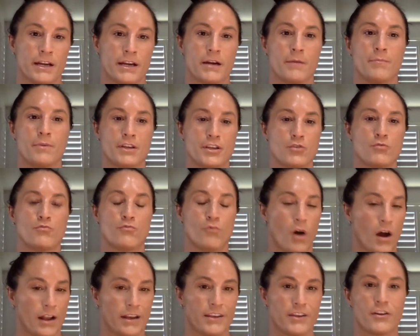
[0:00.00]
but you
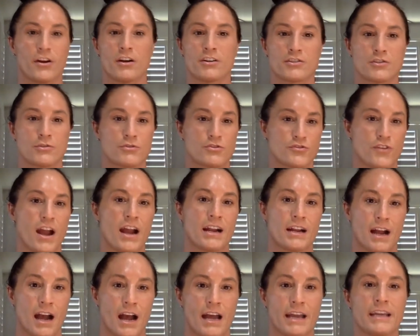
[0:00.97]
run. You're also a track
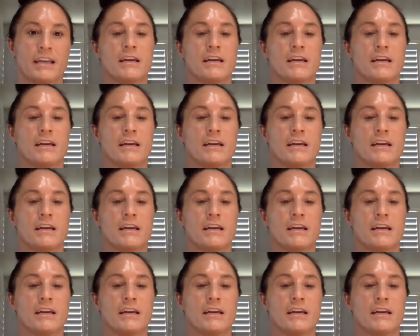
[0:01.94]
guy.